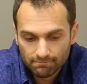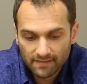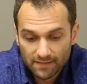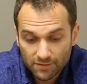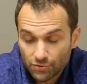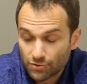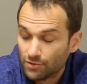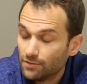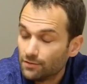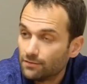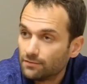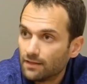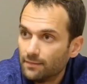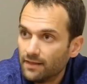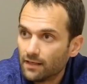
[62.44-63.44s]
It's
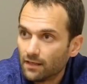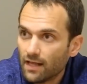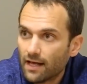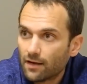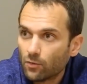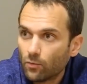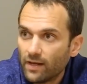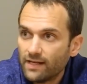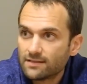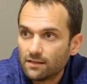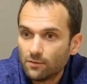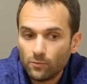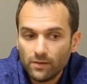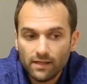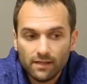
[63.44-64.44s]
true. I mean, a lot of the ways
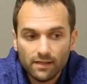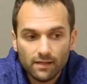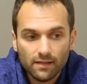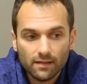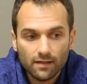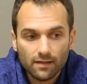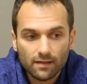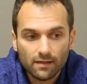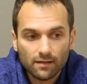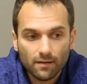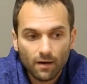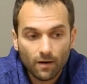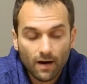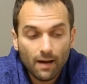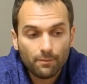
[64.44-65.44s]
that we
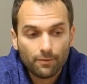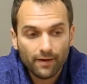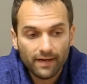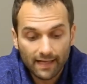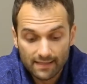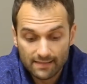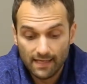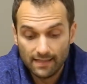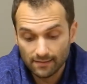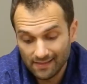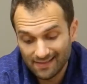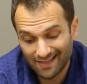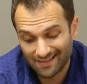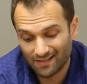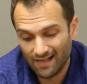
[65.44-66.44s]
are operating, at
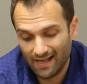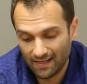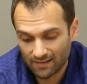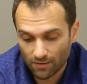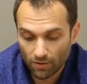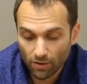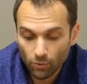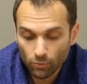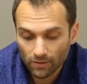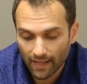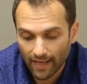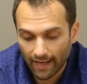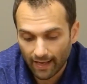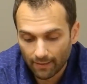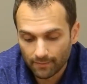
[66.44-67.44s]
least as our own
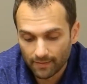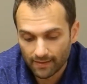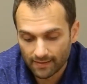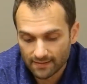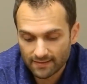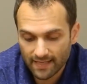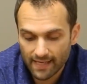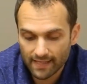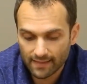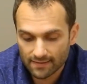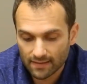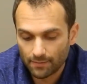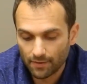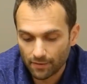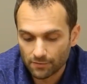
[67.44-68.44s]
lab, is taking
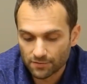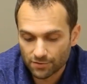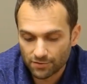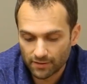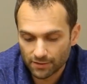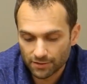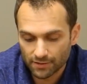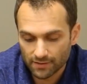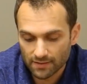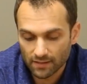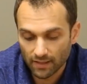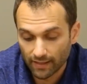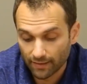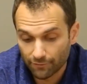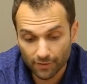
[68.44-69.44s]
some of those traditions.
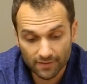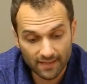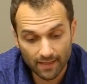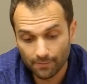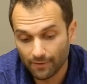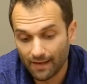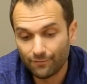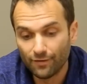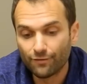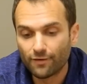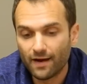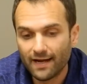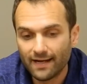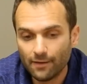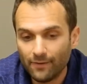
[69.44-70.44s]
Like, for example, every
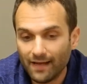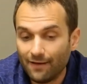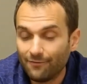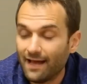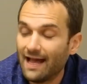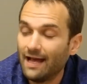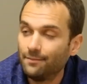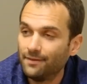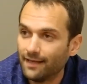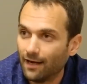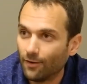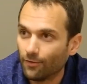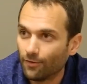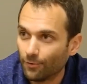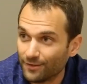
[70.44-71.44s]
Friday we have a happy
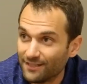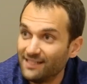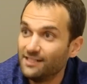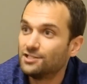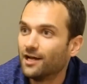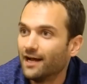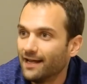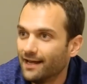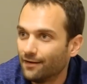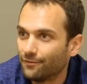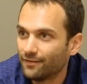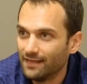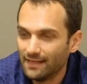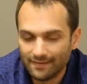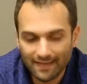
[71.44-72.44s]
hour, or TGIF.
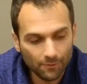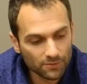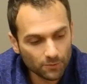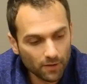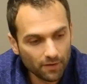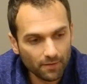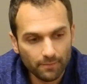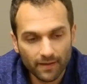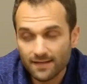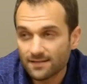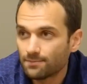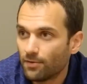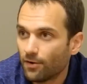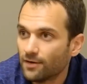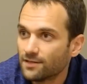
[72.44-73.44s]
That was one of the
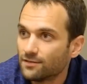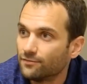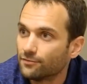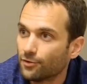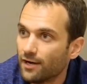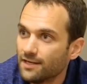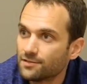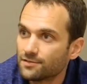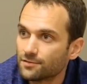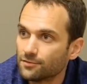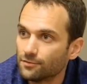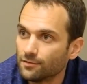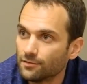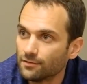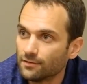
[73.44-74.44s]
best parts of graduate
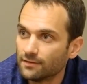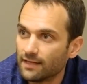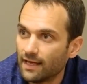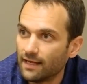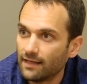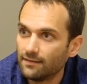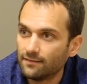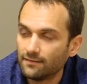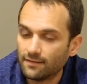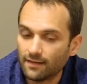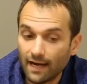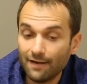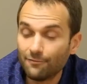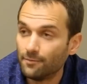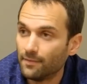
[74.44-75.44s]
school that
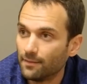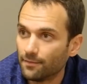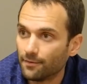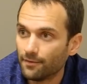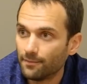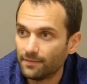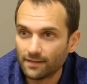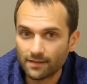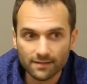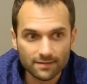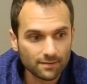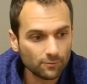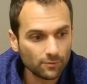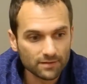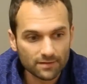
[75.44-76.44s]
I remember, because
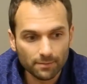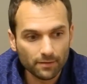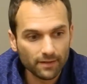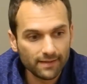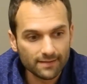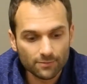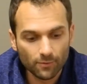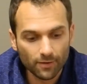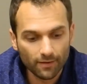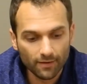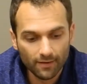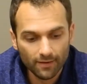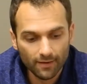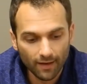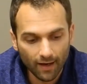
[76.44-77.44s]
it was a place
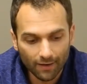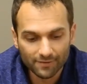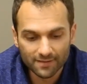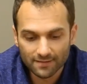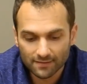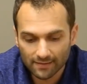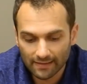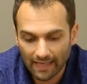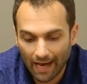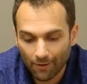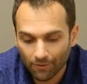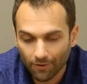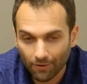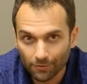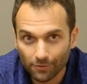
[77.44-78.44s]
where obviously
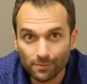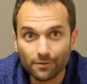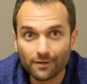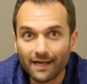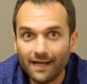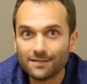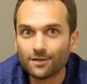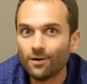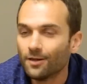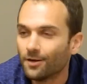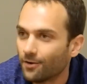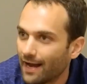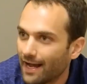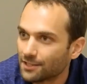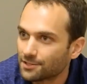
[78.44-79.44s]
alcohol lubricates all
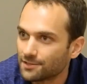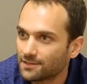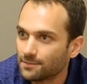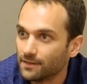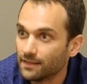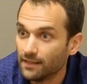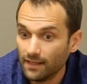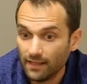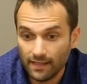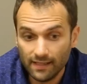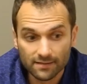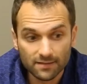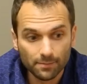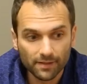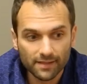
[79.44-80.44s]
interactions, but
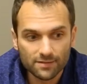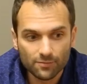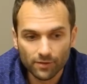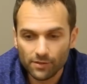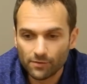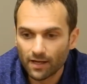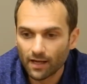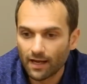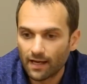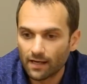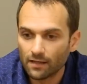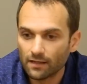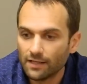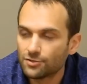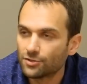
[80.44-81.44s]
it's a place where you can
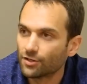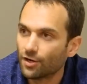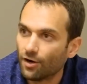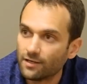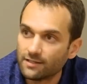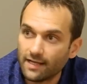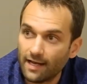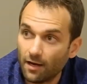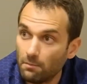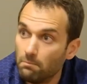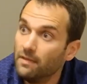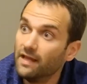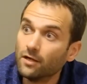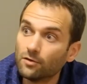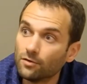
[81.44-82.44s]
kind of let your guard
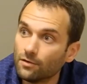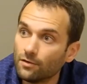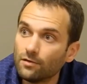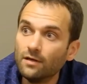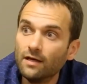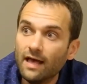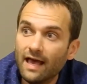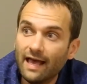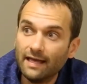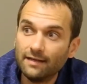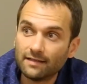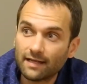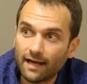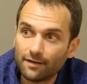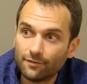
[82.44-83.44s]
down, mingle,
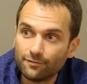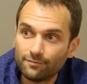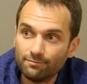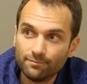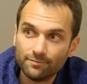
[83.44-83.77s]
and kind of,